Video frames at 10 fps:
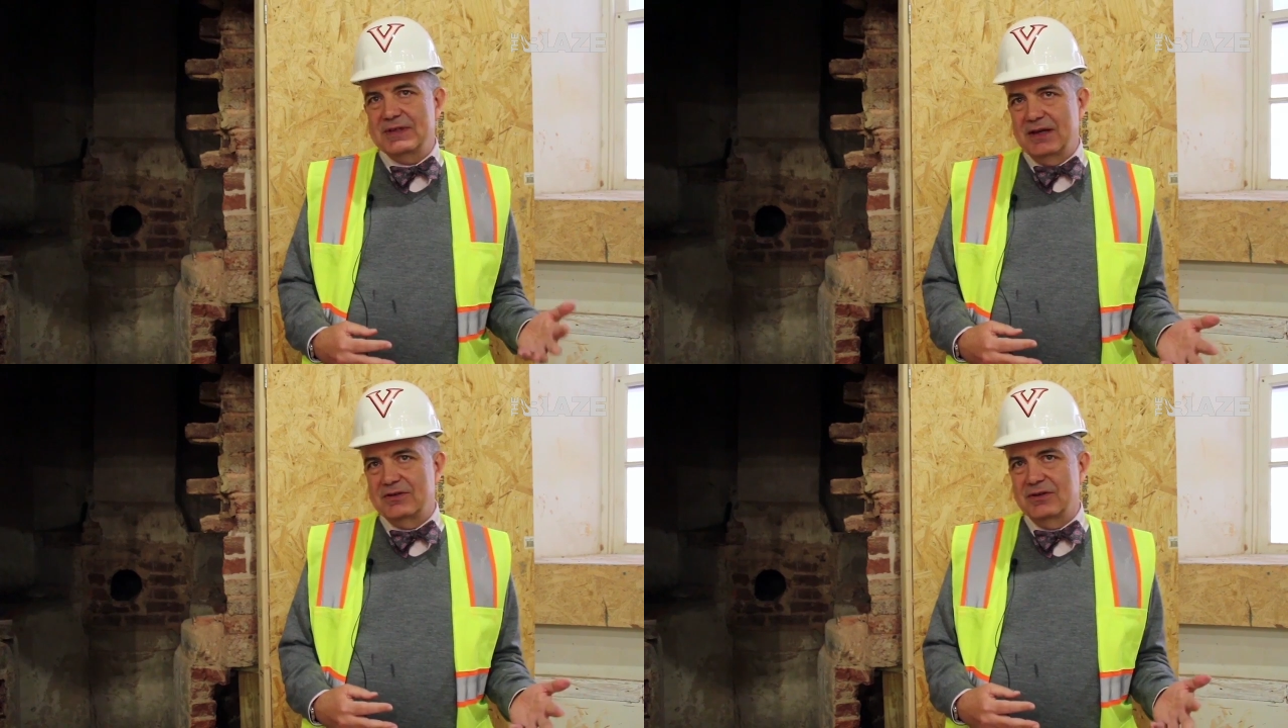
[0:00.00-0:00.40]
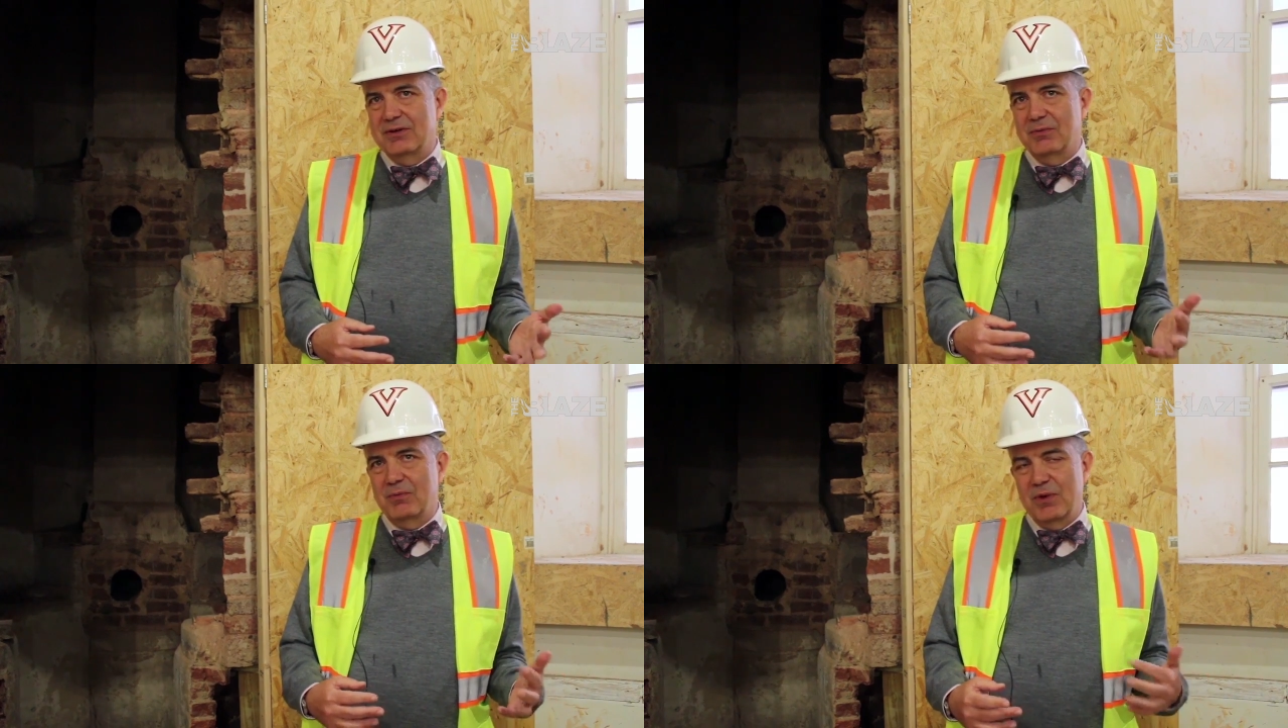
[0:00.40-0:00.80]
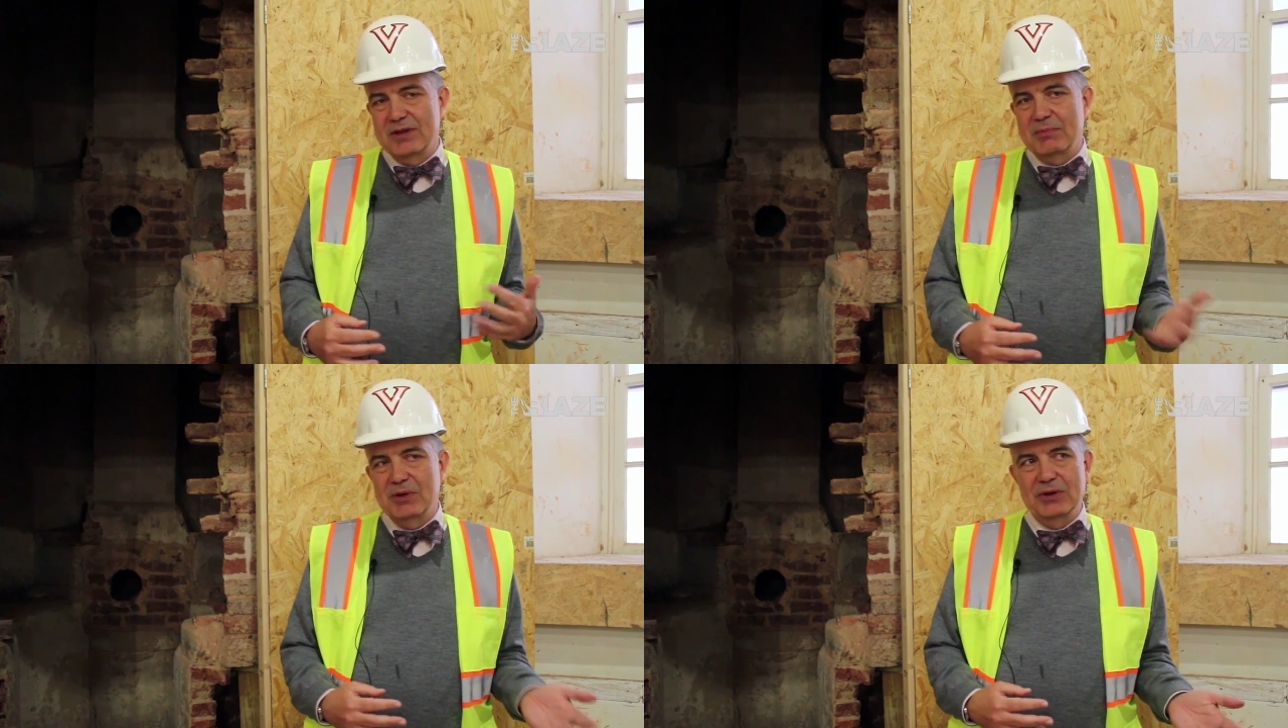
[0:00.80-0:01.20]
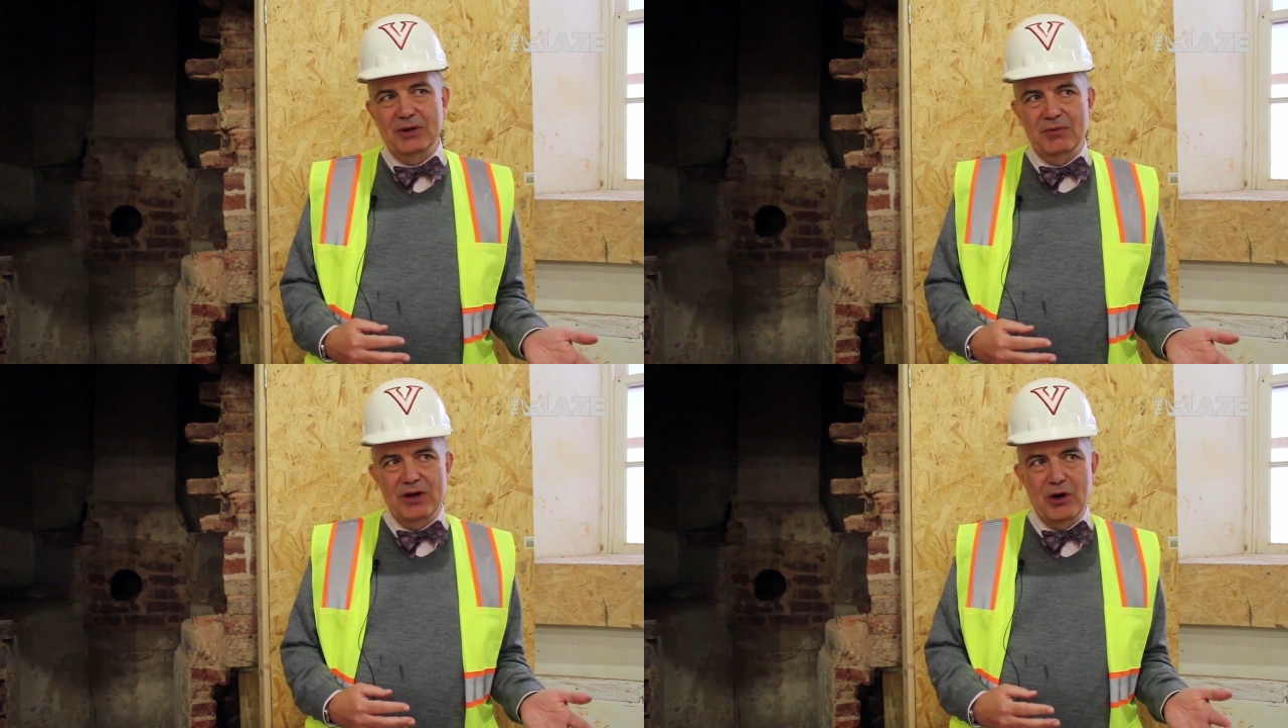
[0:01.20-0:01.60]
center when the
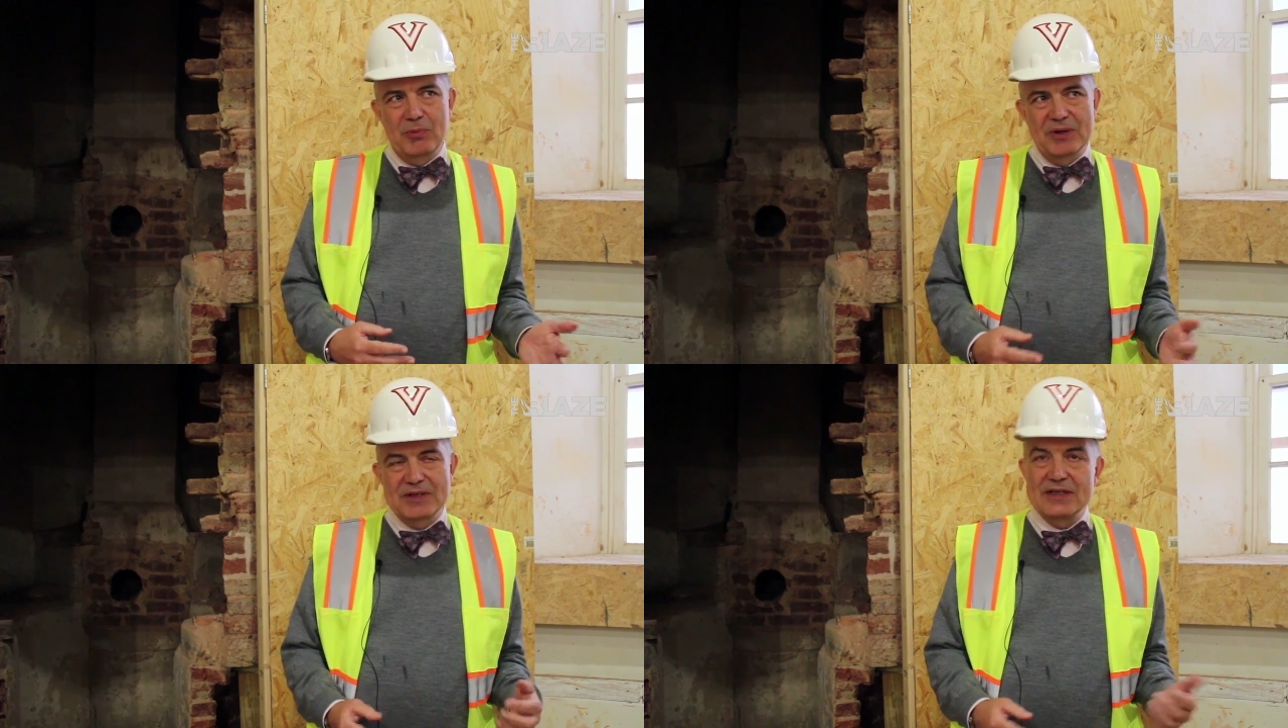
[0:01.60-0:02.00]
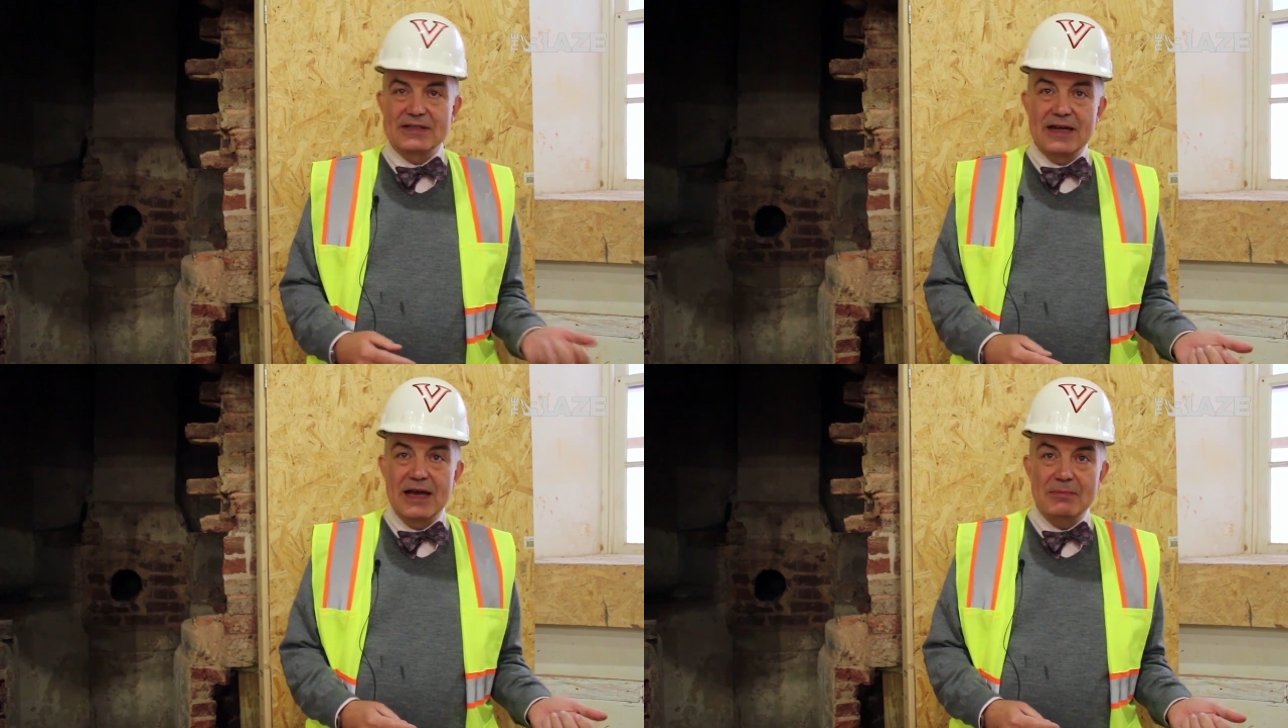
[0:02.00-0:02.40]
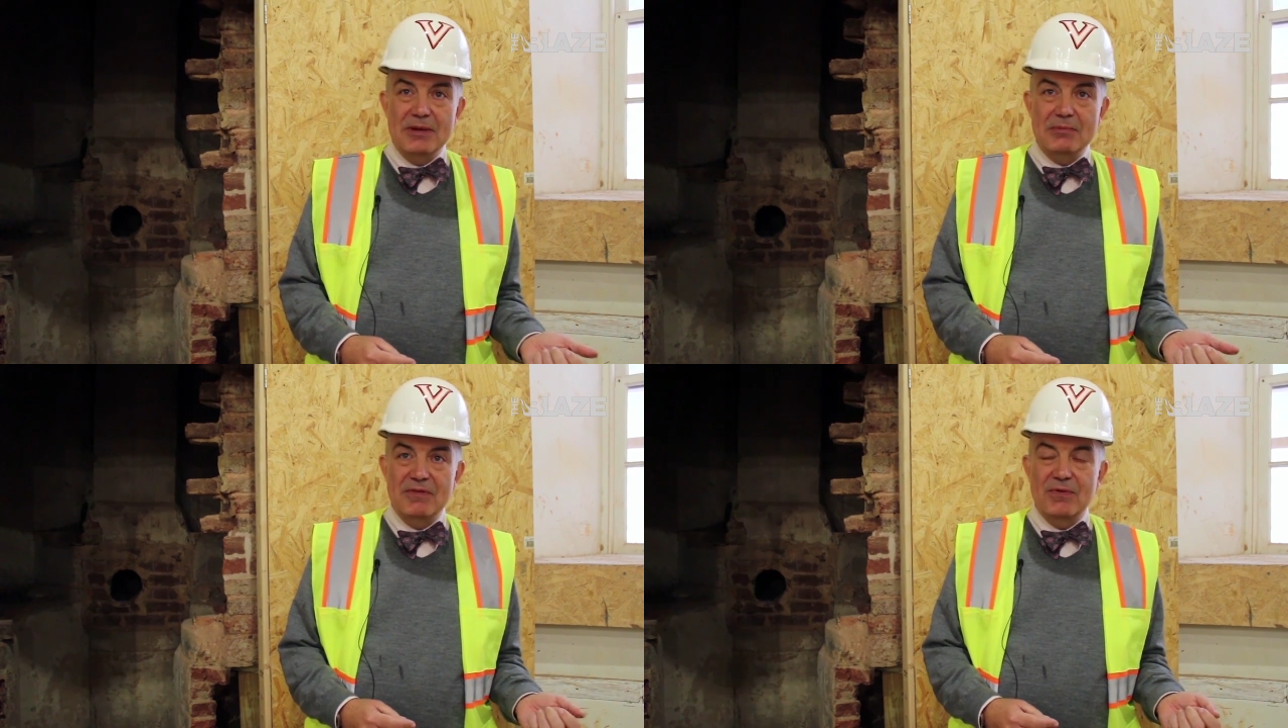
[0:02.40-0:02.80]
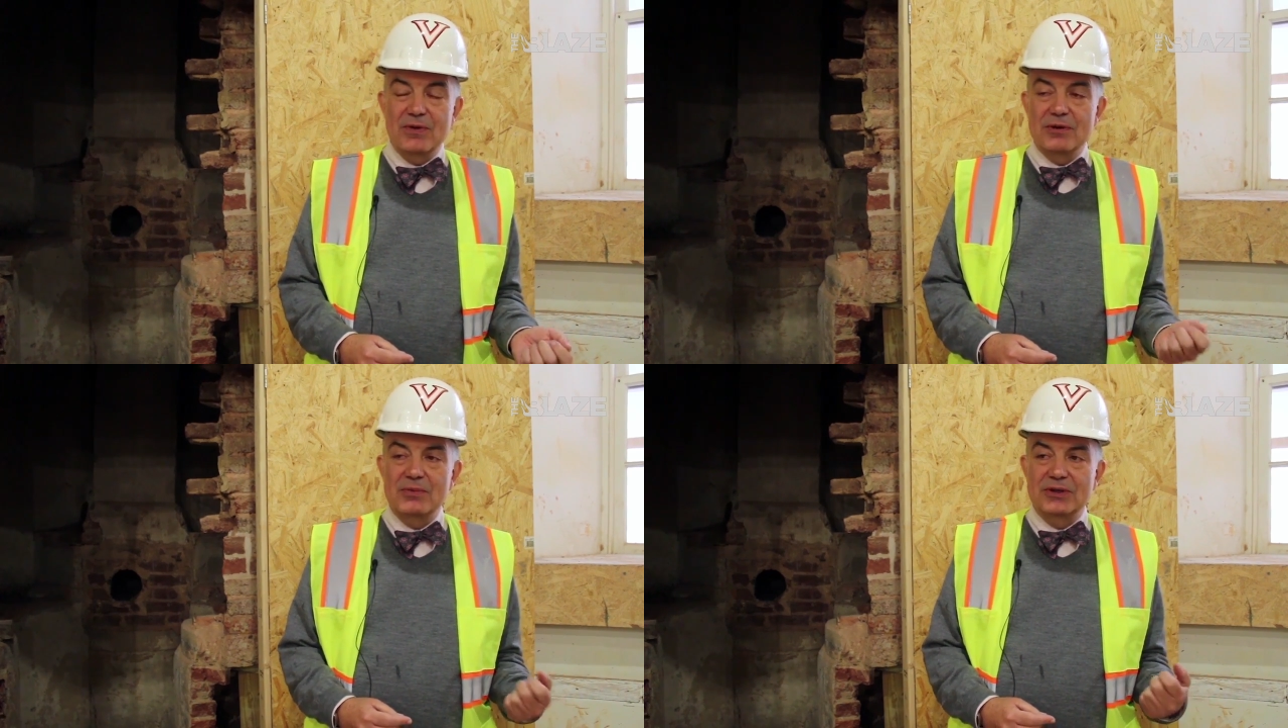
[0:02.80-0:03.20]
building reopens, as it had been
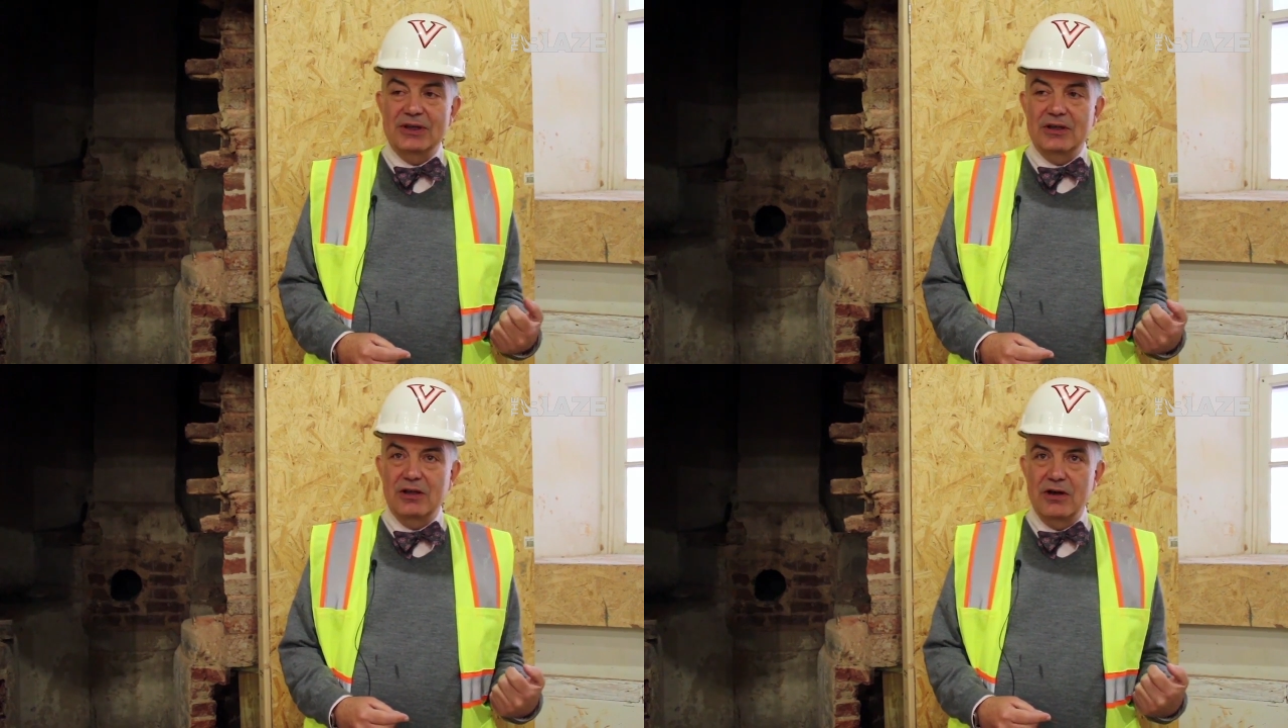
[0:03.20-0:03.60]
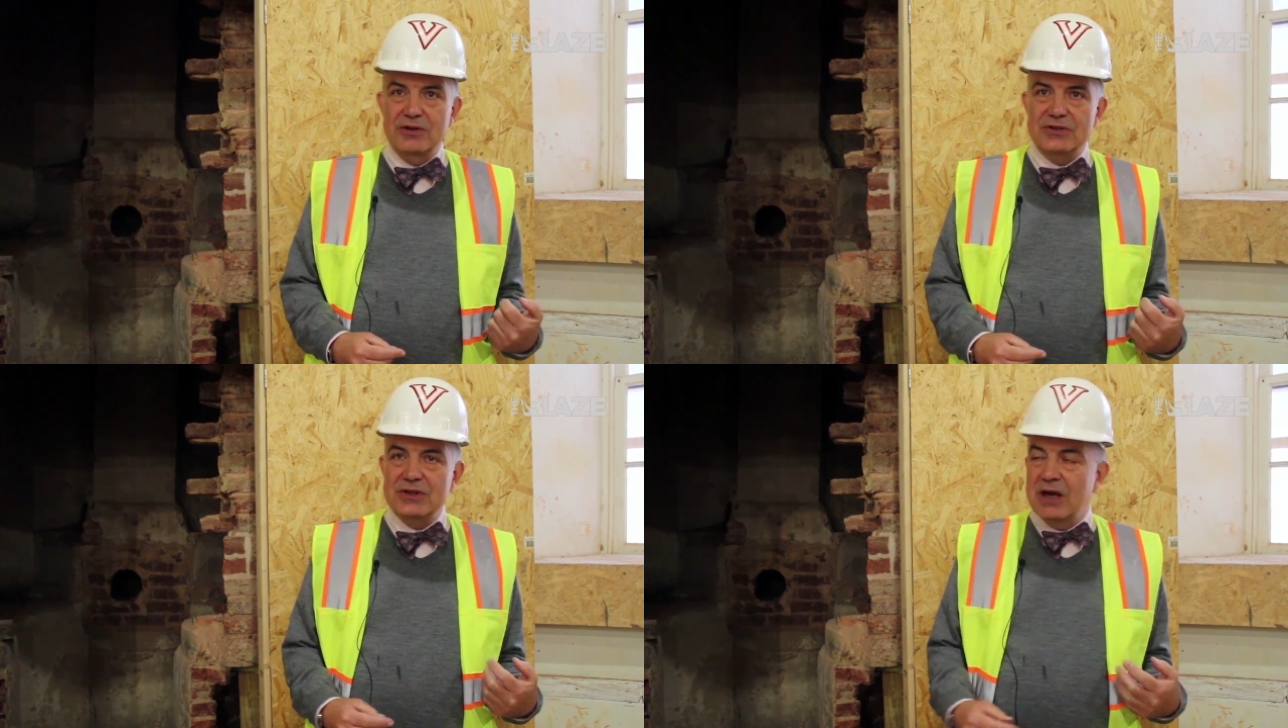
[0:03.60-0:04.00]
before the building closed.